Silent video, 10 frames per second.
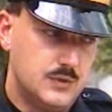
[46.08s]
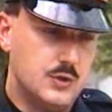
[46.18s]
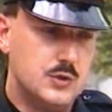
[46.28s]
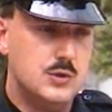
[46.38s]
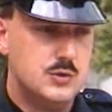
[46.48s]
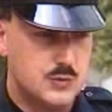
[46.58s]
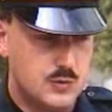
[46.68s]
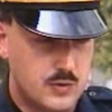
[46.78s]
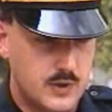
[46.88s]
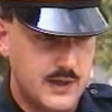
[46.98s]

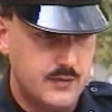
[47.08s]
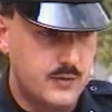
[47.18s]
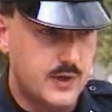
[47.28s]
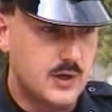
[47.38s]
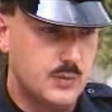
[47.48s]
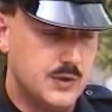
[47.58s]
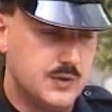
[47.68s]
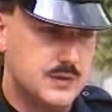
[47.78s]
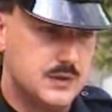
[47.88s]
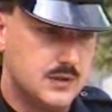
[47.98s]
unusual crime for our
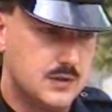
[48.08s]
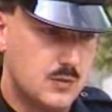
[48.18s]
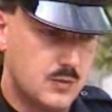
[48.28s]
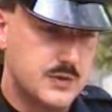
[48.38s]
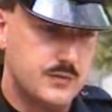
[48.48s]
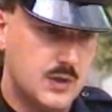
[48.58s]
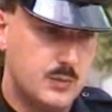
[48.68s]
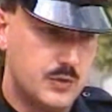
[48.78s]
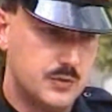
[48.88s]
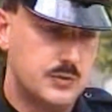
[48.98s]
community and, of course, a very
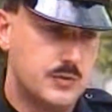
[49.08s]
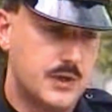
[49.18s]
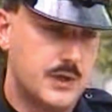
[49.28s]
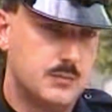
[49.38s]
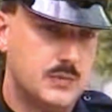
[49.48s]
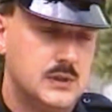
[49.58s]
brutal crime.